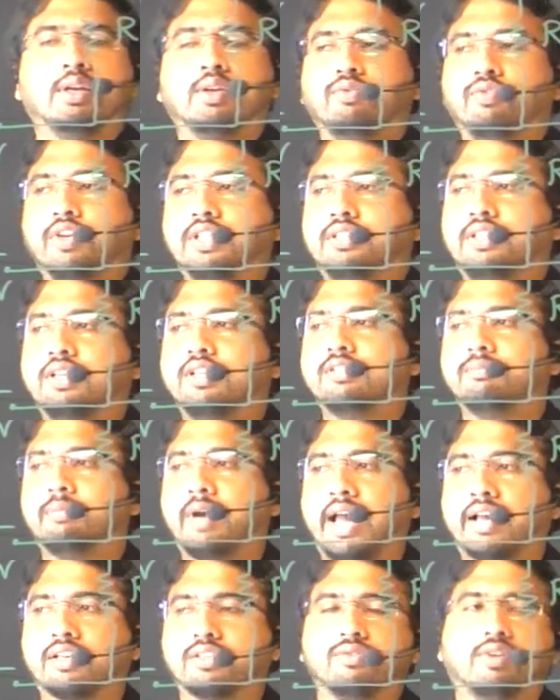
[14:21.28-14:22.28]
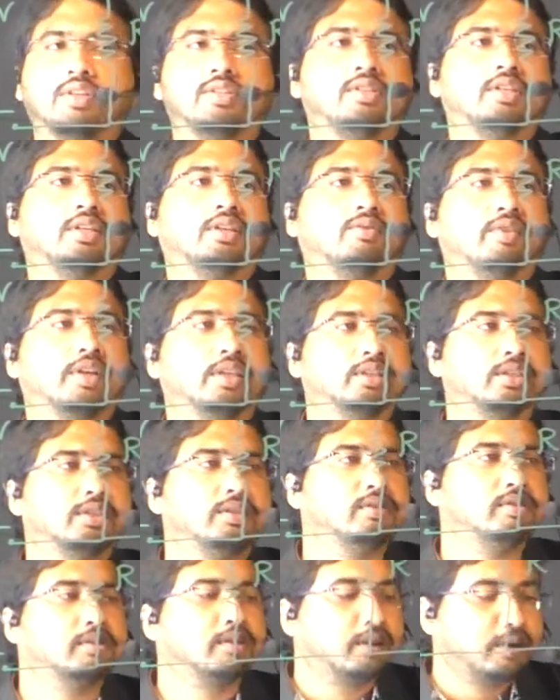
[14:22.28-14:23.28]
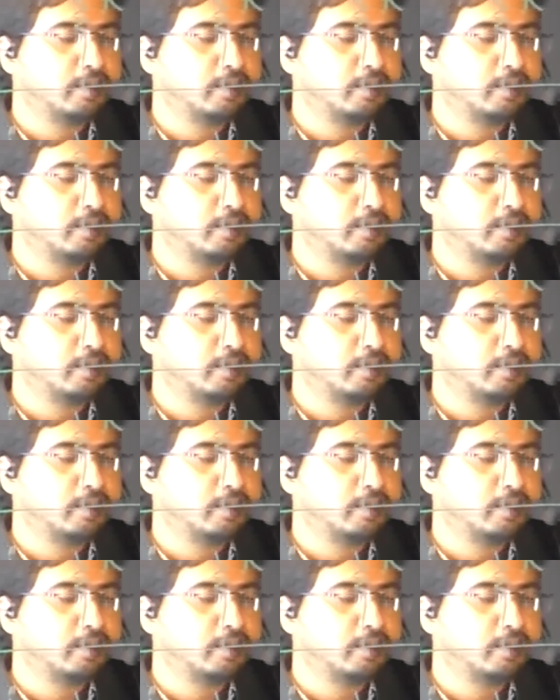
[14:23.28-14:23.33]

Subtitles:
With these Maxwell's equations,